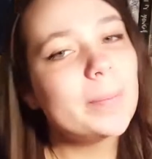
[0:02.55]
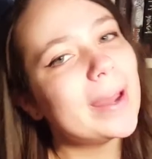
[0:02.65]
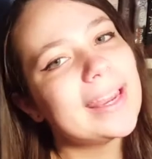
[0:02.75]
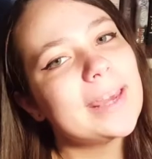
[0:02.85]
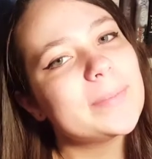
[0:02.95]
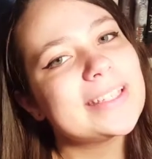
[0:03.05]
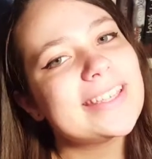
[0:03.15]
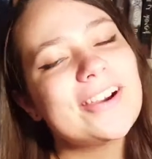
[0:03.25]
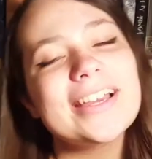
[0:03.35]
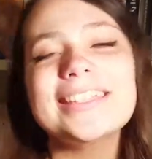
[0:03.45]
My name is
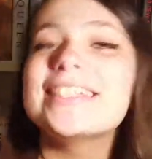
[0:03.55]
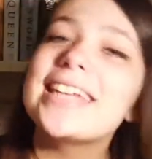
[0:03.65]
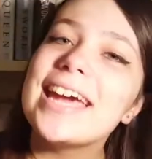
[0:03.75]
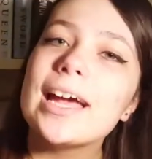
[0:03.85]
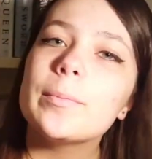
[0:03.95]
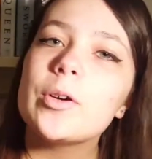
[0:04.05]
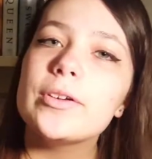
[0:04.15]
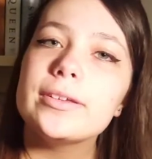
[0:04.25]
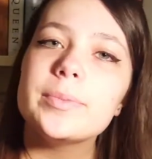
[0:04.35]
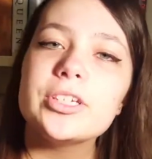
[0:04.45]
Sarah and today I'm
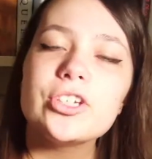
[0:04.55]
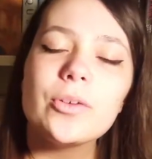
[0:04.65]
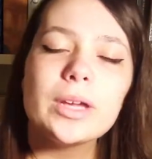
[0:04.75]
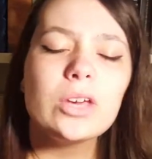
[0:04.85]
going to be showing